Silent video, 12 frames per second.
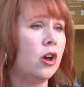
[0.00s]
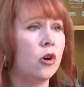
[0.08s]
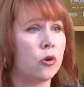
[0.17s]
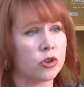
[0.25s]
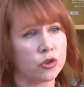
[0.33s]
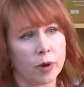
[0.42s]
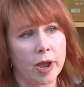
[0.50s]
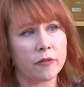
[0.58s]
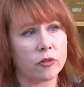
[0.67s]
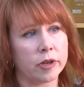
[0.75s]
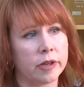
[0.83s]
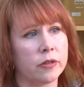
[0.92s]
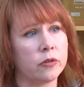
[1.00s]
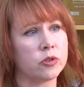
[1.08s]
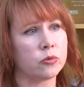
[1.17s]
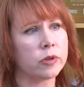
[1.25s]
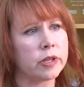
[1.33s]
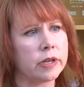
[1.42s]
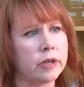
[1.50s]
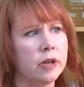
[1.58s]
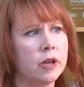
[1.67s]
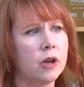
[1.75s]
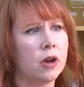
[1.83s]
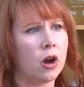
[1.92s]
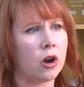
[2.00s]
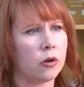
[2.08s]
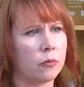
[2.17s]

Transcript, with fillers: or travel, and those really are